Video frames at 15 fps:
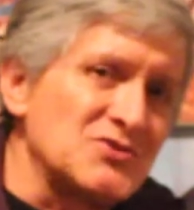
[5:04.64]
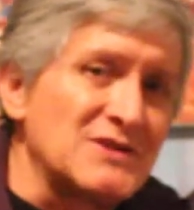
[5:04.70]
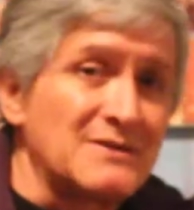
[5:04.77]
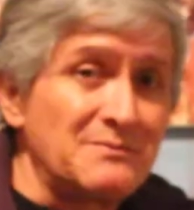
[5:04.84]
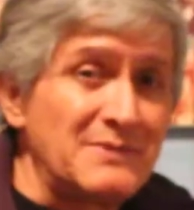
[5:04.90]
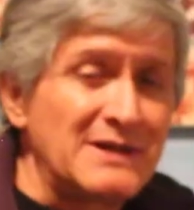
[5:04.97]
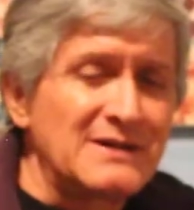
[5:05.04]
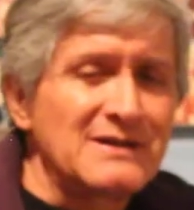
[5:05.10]

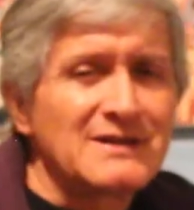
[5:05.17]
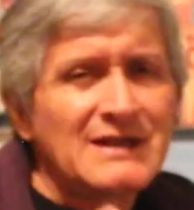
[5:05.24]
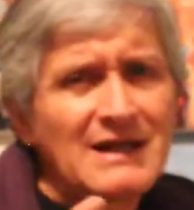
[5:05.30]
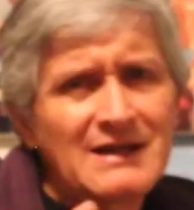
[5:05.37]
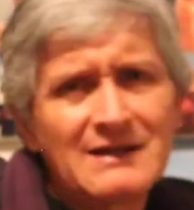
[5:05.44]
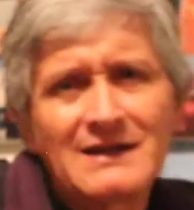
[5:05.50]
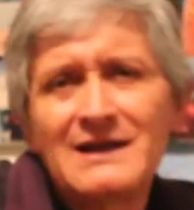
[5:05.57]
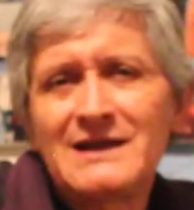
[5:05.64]
and better
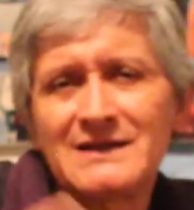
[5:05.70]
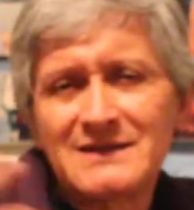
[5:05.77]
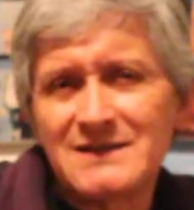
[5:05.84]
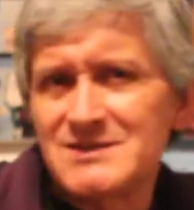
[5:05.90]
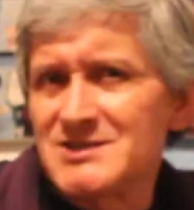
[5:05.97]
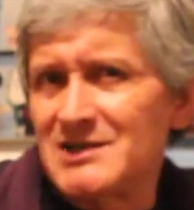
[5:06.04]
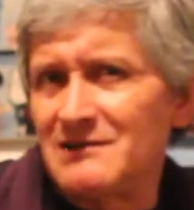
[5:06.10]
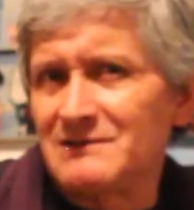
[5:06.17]
than the
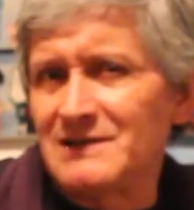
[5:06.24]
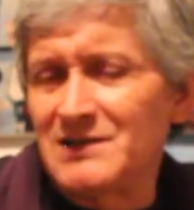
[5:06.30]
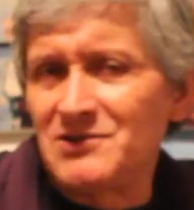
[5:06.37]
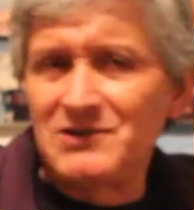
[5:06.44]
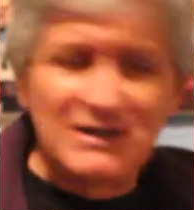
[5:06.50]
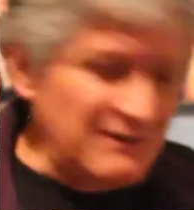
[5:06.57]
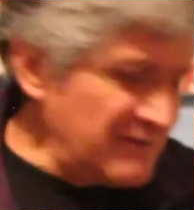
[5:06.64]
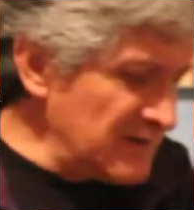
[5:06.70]
sound that you
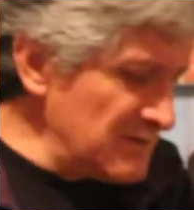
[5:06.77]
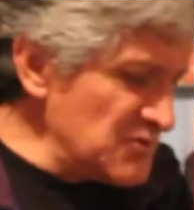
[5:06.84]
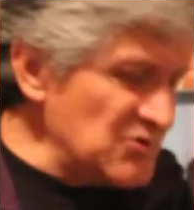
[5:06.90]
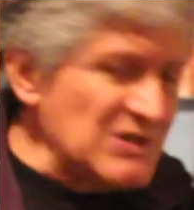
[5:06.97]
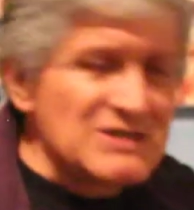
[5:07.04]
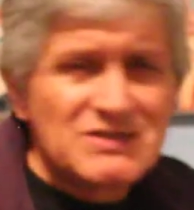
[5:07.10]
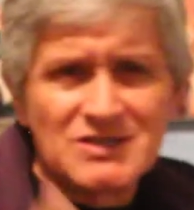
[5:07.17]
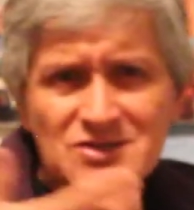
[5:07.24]
get from
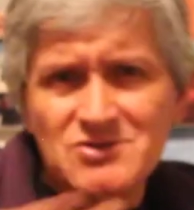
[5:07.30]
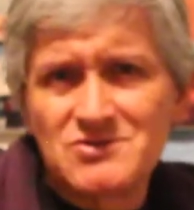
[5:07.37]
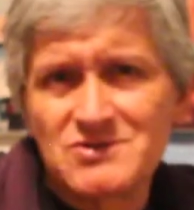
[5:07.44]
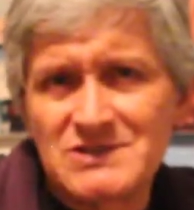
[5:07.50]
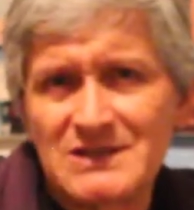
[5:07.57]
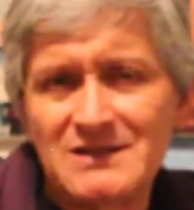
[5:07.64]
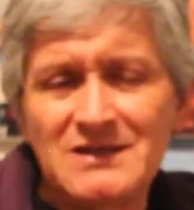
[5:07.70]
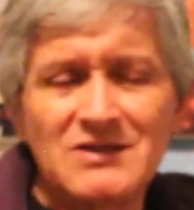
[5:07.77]
transistors
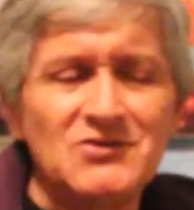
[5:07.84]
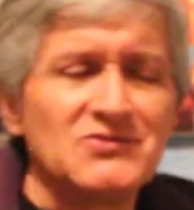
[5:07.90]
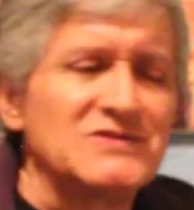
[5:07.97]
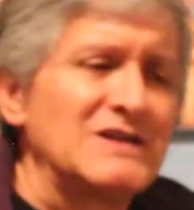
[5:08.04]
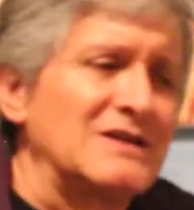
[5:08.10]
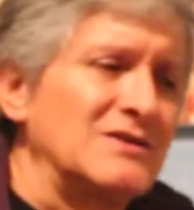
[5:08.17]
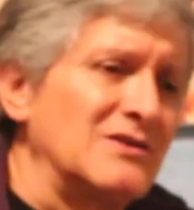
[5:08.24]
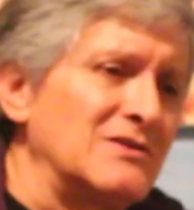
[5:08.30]
and the new
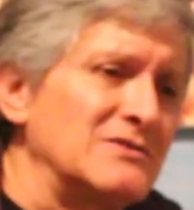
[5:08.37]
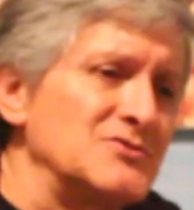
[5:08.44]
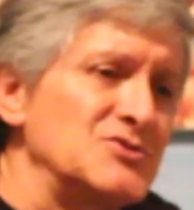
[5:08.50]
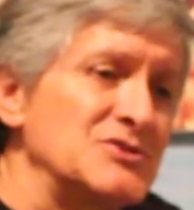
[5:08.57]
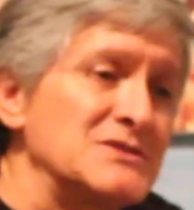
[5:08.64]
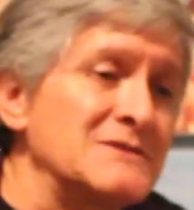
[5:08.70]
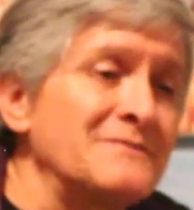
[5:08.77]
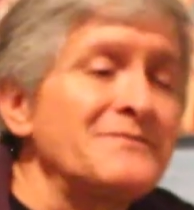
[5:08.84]

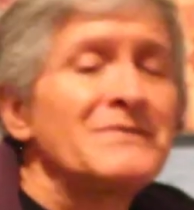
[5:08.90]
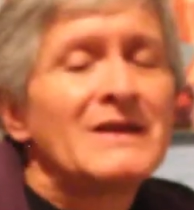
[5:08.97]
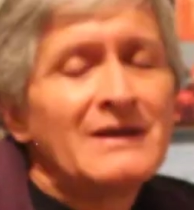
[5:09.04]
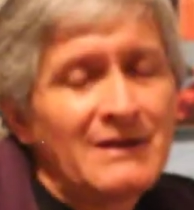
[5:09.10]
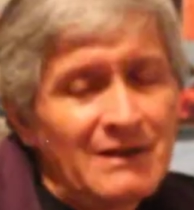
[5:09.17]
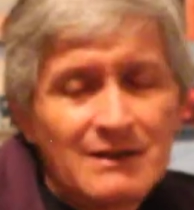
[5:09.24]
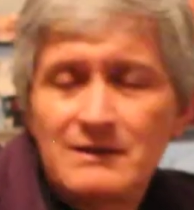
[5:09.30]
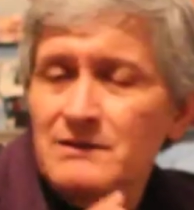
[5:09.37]
technologies.
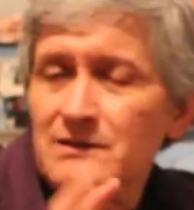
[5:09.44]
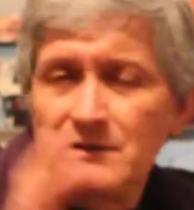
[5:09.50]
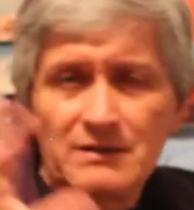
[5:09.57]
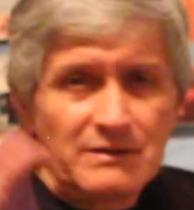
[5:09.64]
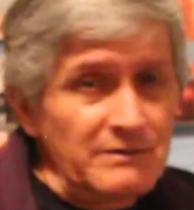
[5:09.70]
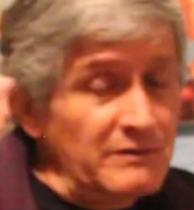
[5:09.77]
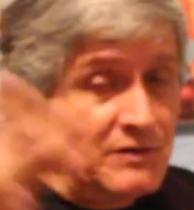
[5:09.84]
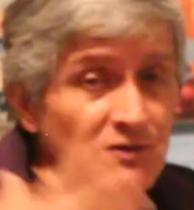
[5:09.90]

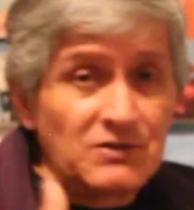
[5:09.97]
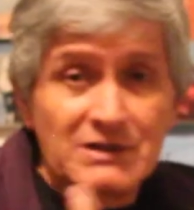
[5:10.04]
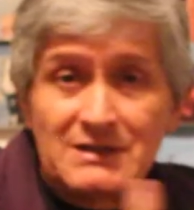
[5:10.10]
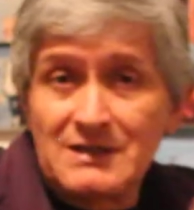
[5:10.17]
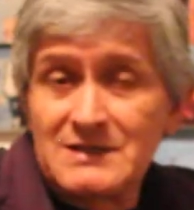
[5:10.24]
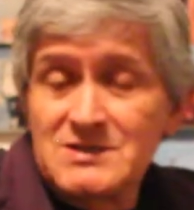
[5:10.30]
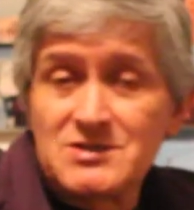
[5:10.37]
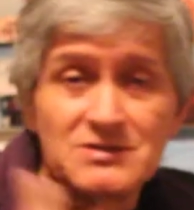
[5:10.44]
You
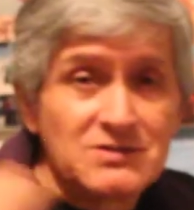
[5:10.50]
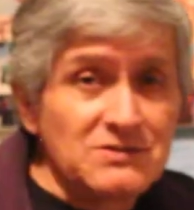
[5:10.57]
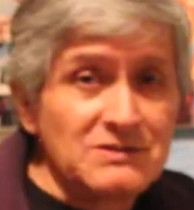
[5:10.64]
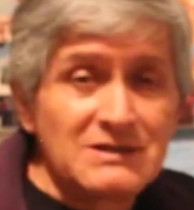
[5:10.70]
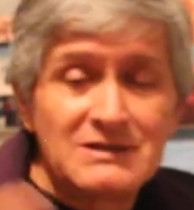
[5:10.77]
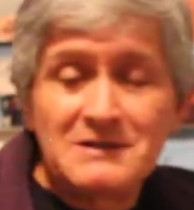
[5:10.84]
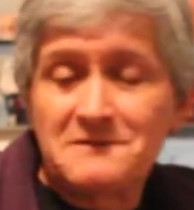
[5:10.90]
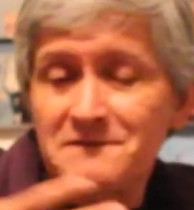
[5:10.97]
can listen to
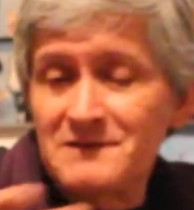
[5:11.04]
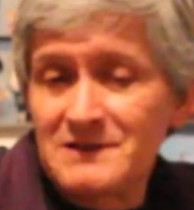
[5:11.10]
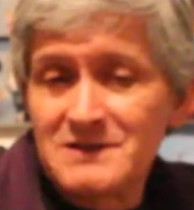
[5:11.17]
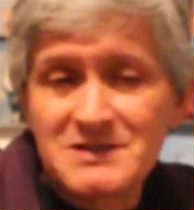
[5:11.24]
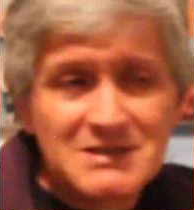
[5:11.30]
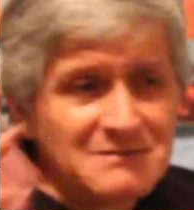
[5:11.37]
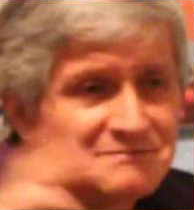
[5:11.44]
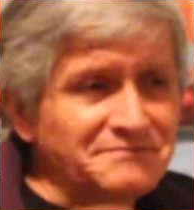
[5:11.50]
the
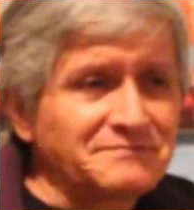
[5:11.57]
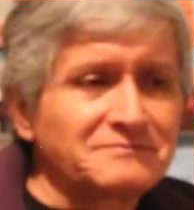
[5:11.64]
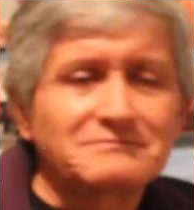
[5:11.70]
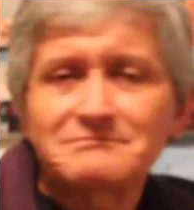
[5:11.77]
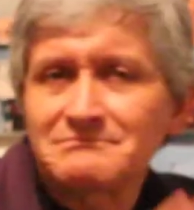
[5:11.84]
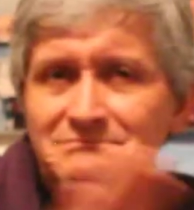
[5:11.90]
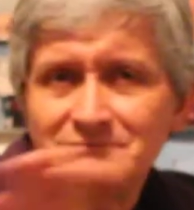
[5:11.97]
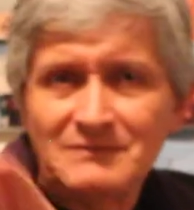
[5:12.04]
difference
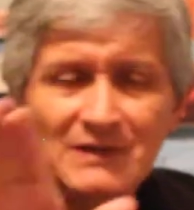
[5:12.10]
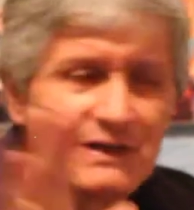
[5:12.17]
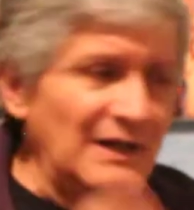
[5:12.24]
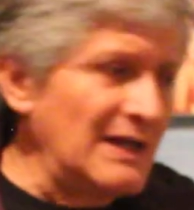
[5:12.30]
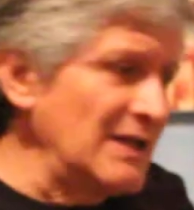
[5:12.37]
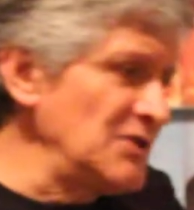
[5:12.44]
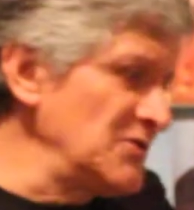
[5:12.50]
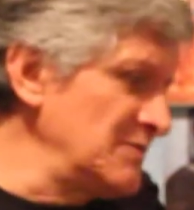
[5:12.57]

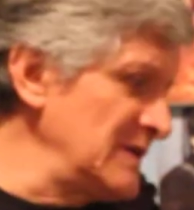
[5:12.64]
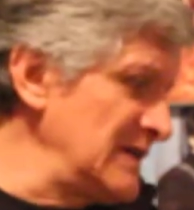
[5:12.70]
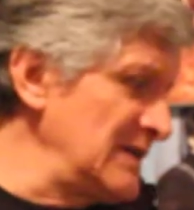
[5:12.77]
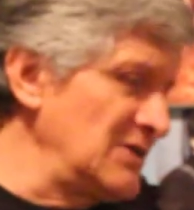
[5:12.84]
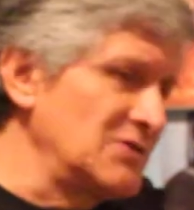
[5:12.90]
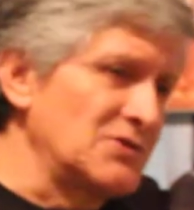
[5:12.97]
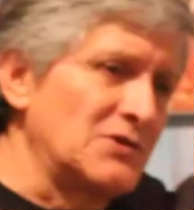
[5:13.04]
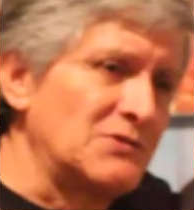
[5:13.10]
and you be
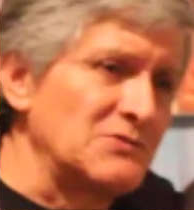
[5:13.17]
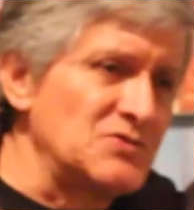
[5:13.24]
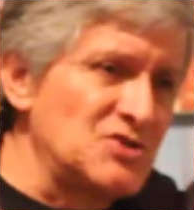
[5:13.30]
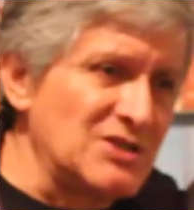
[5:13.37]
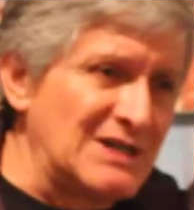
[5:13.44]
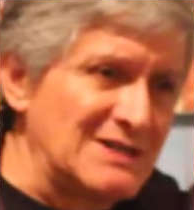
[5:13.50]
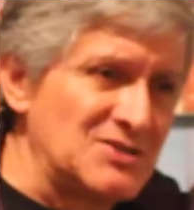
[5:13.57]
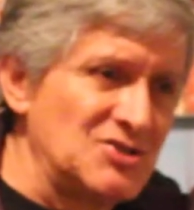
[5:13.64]
your own
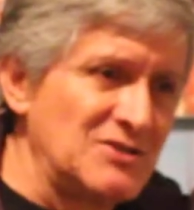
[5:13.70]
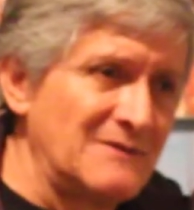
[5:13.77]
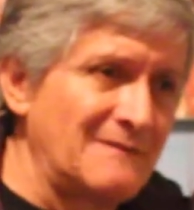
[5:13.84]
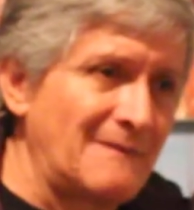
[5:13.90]
judge,